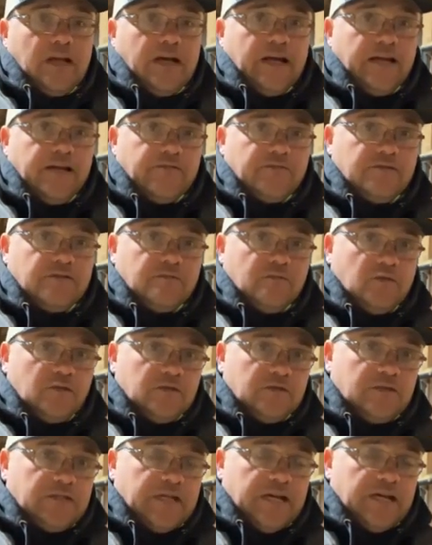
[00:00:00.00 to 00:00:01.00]
I have some
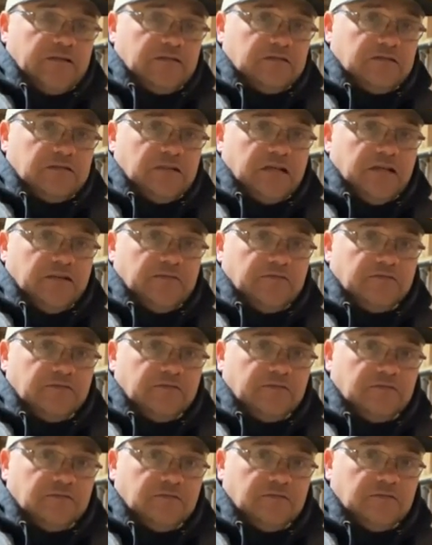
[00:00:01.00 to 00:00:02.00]
old saddles that
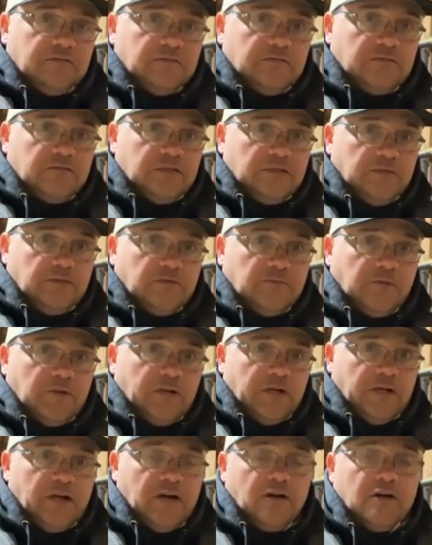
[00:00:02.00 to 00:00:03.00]
I've used
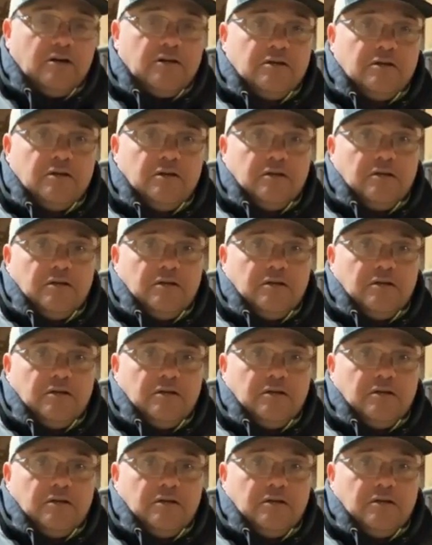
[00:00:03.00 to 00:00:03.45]
pretty hard